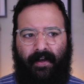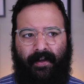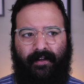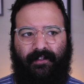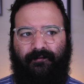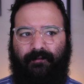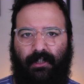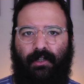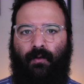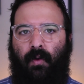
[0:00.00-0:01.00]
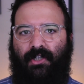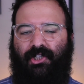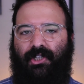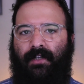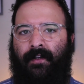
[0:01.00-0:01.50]
That's a really good
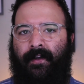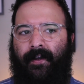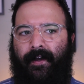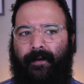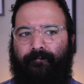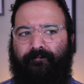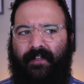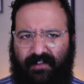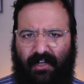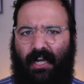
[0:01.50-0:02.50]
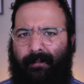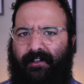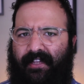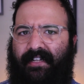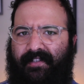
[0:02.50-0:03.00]
question. Let's talk
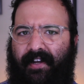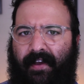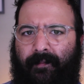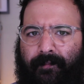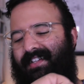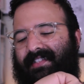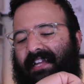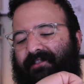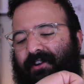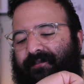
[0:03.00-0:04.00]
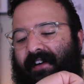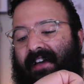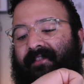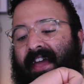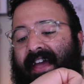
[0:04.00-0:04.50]
about that today. It's
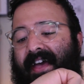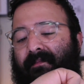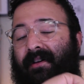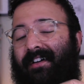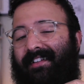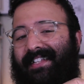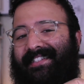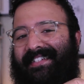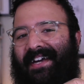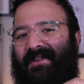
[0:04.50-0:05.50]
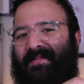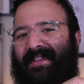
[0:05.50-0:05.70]
11:05 a.m. Let's get down to